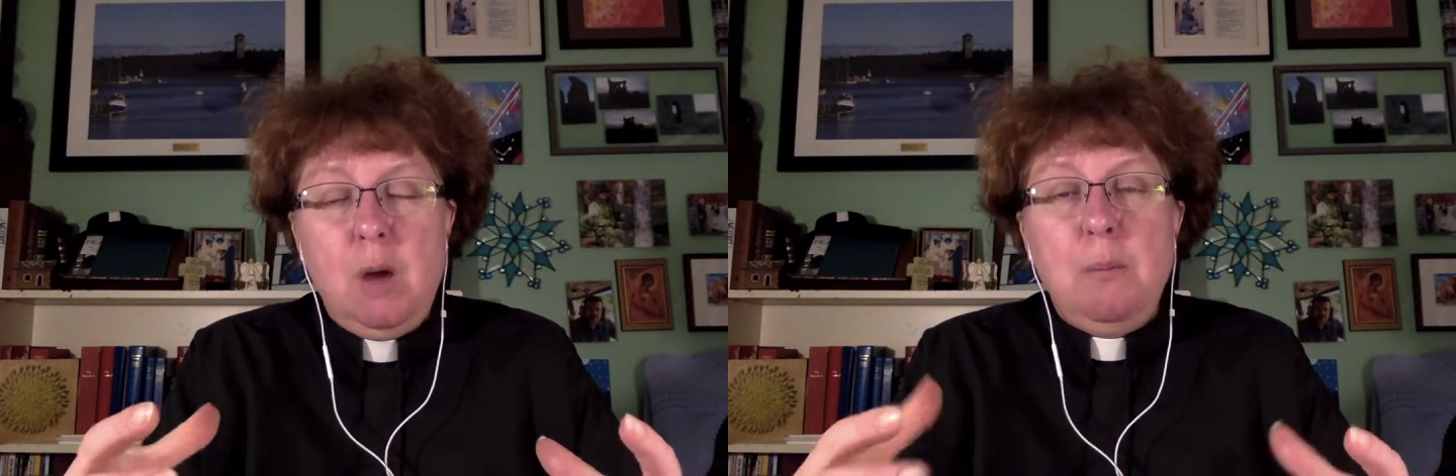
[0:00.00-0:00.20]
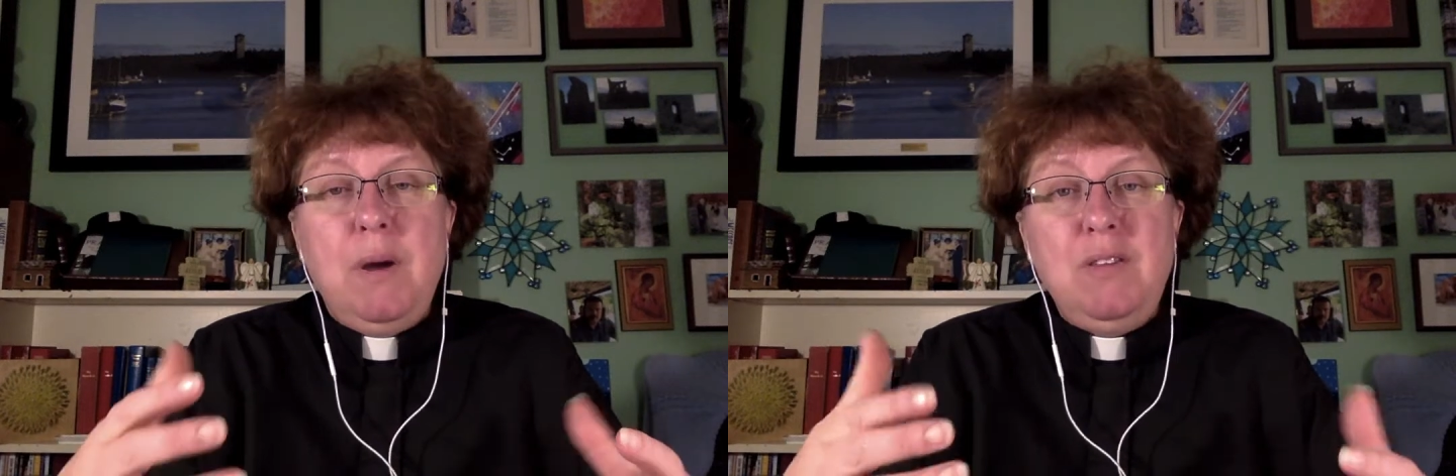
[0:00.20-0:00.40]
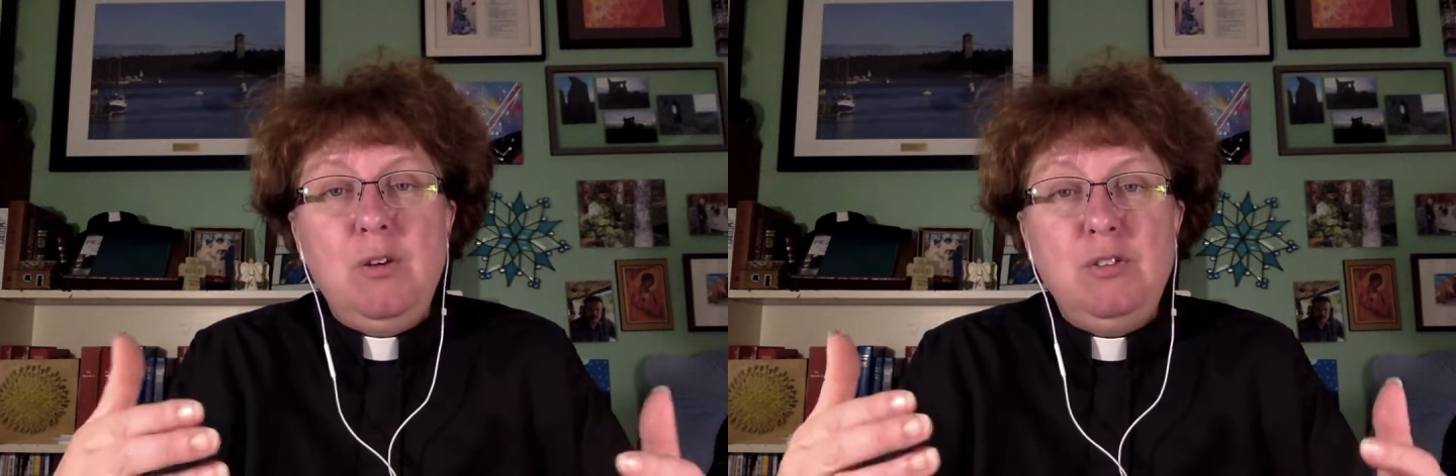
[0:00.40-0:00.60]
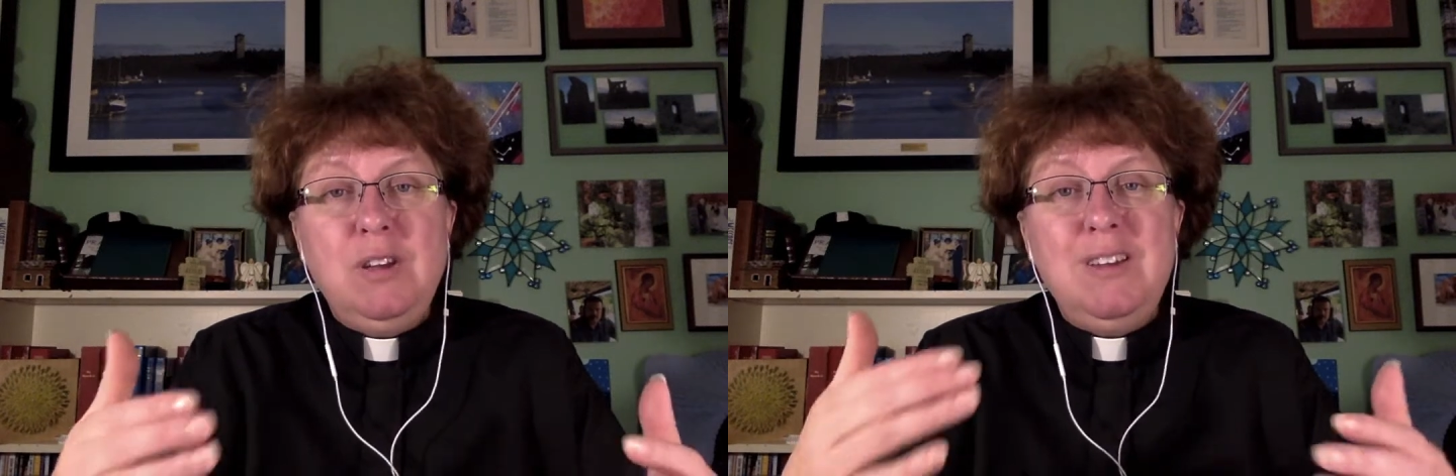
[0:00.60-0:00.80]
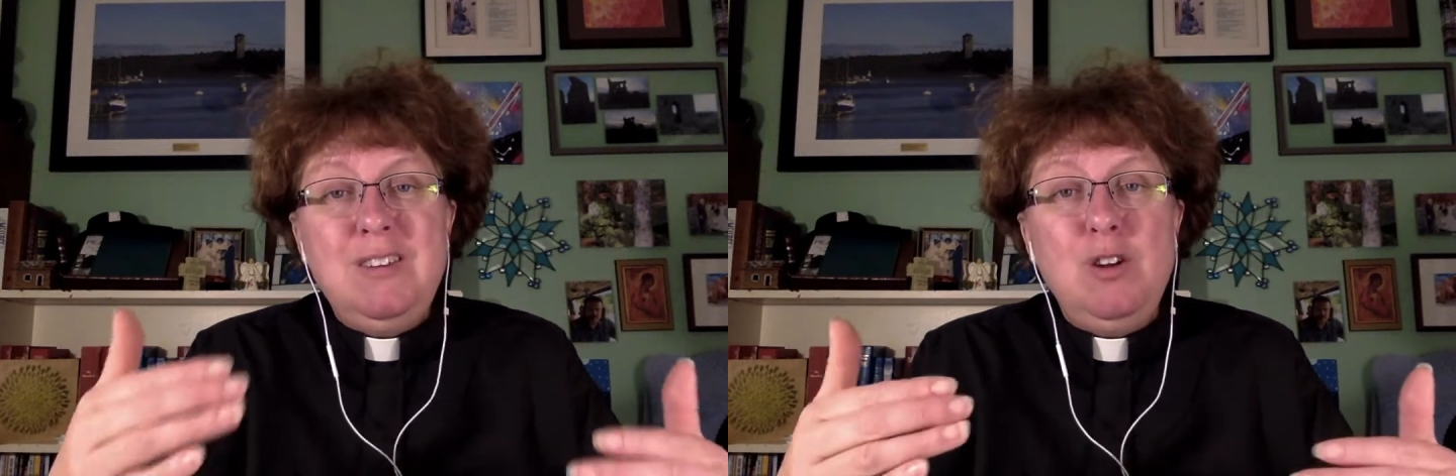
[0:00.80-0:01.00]
But there's a
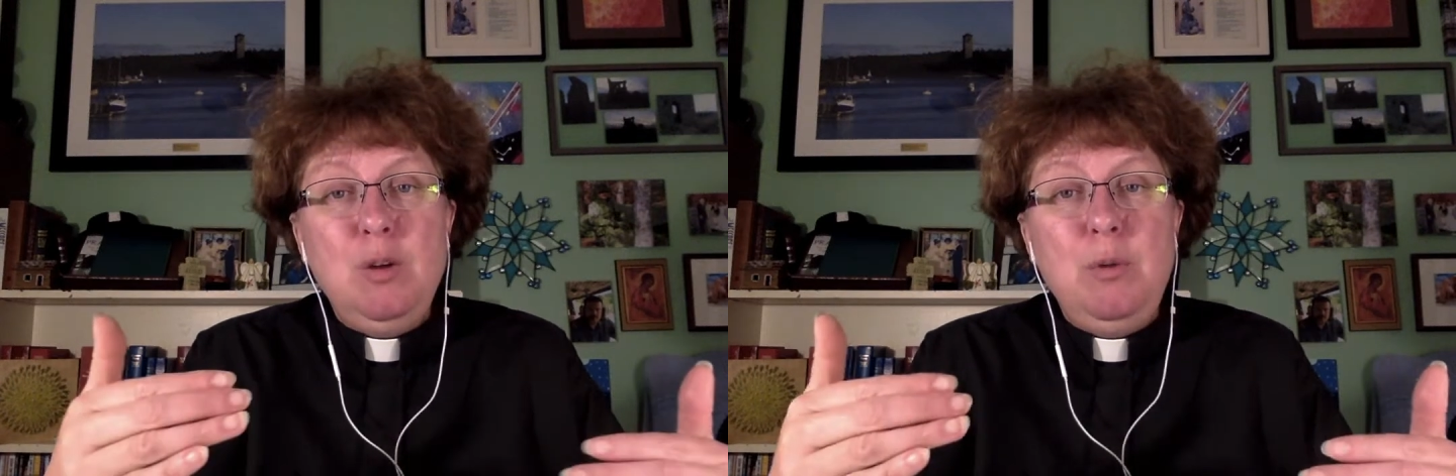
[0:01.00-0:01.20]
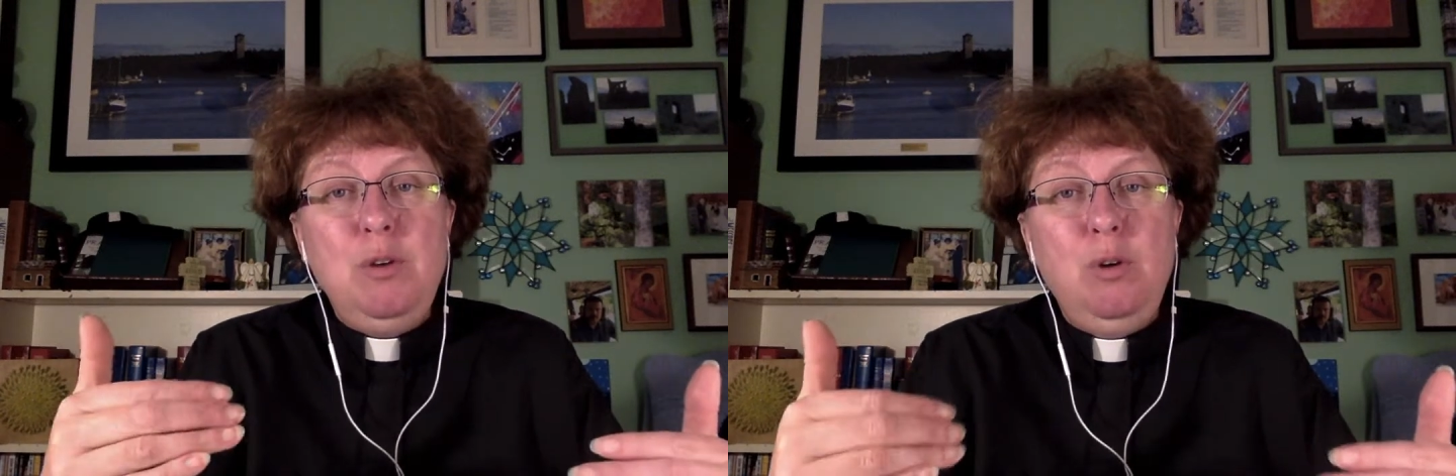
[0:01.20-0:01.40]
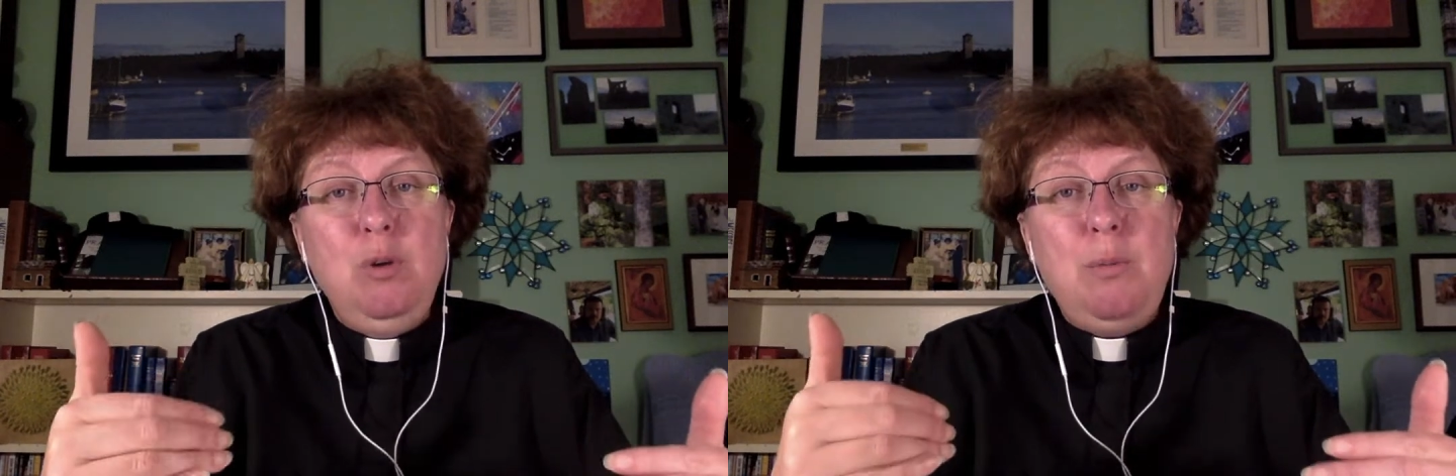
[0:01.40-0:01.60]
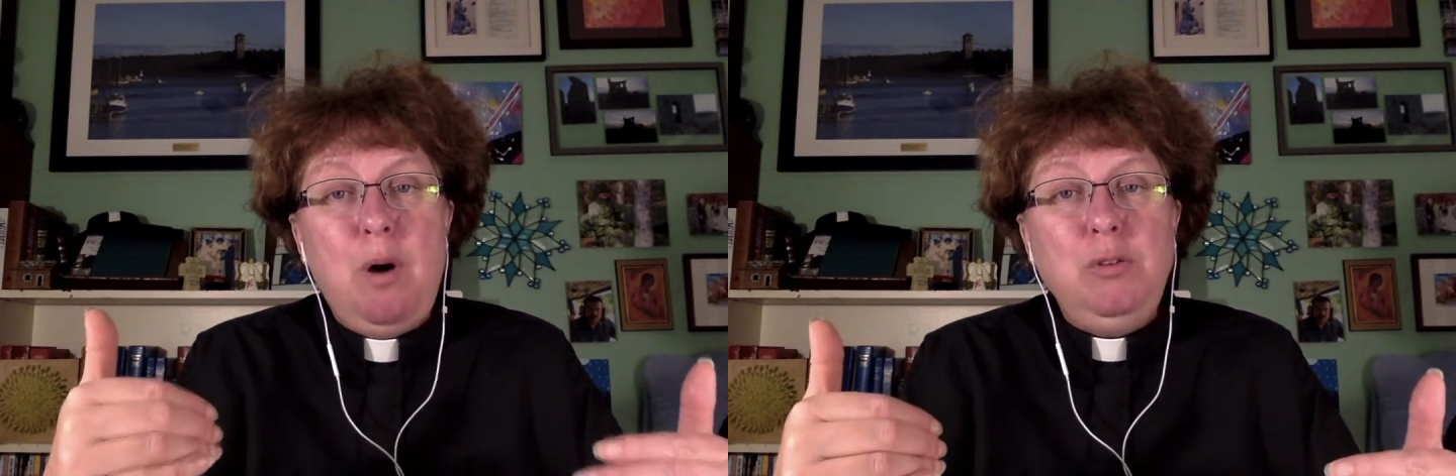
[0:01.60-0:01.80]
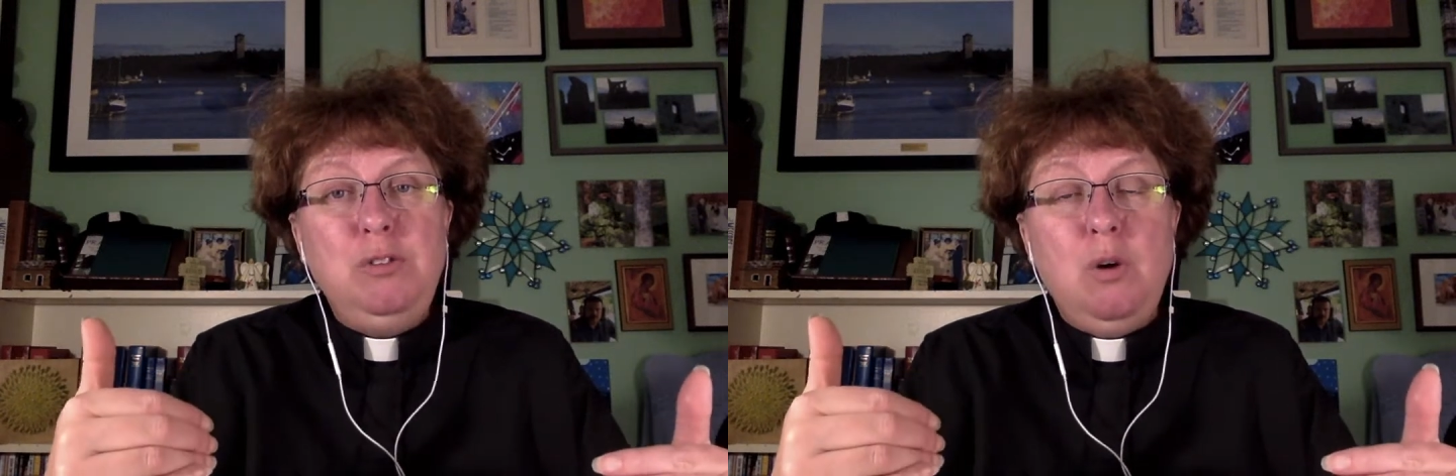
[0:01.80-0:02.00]
considerable group
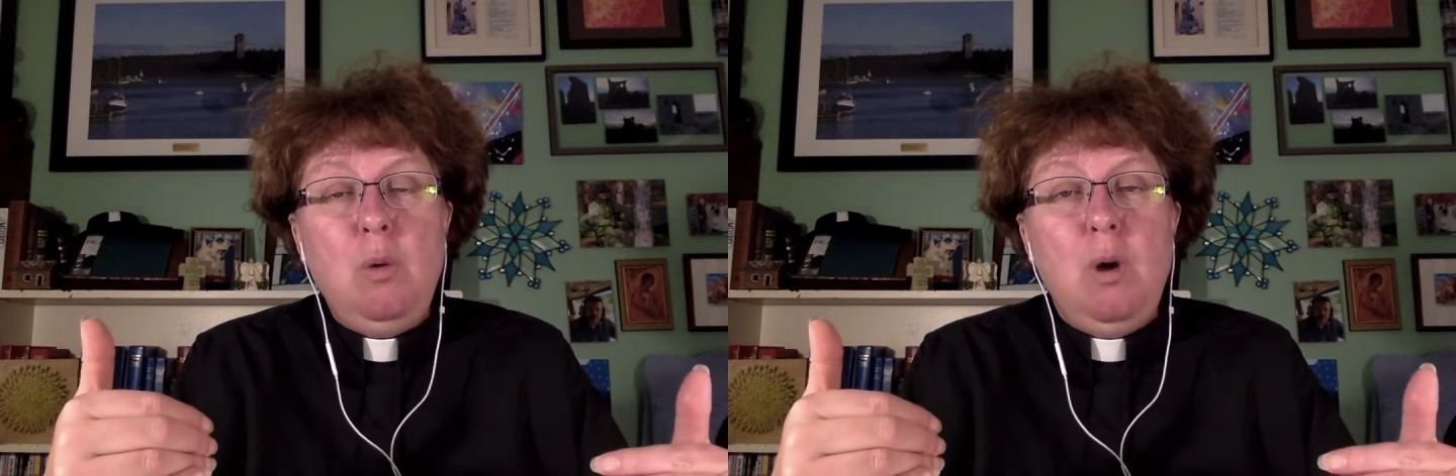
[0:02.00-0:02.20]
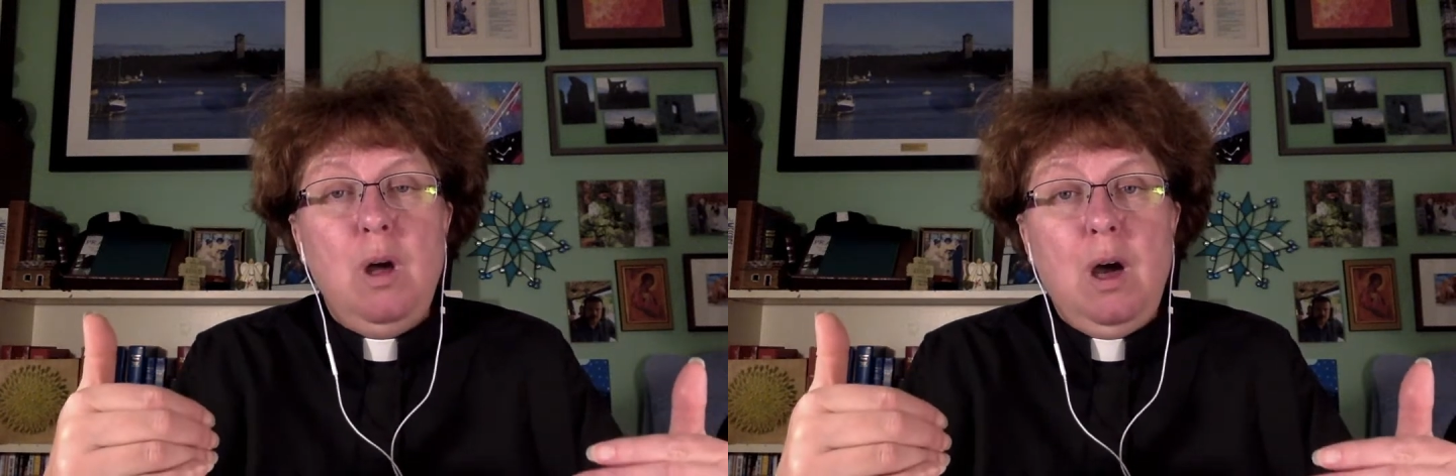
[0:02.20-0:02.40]
also